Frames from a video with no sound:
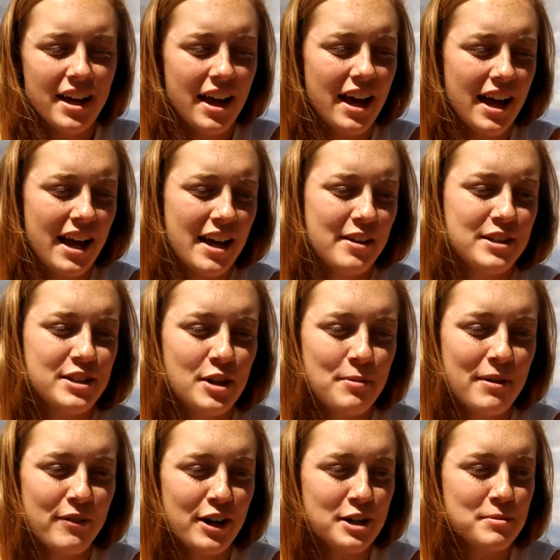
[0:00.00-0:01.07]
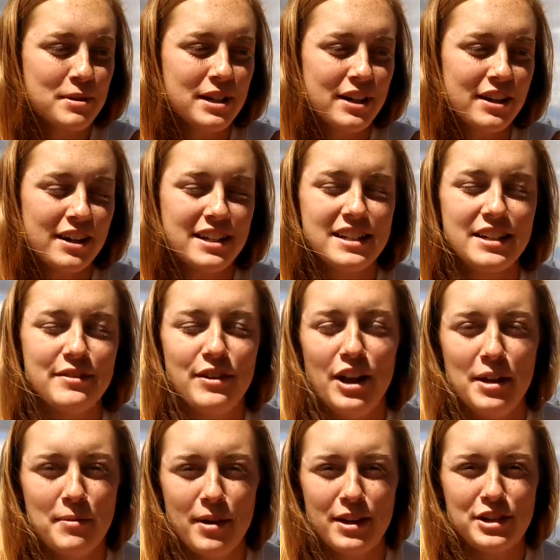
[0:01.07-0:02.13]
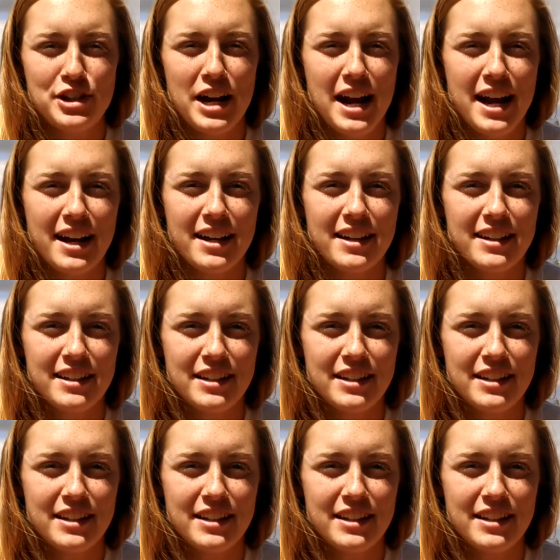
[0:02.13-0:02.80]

Uh, so my freshman year I did volleyball and track.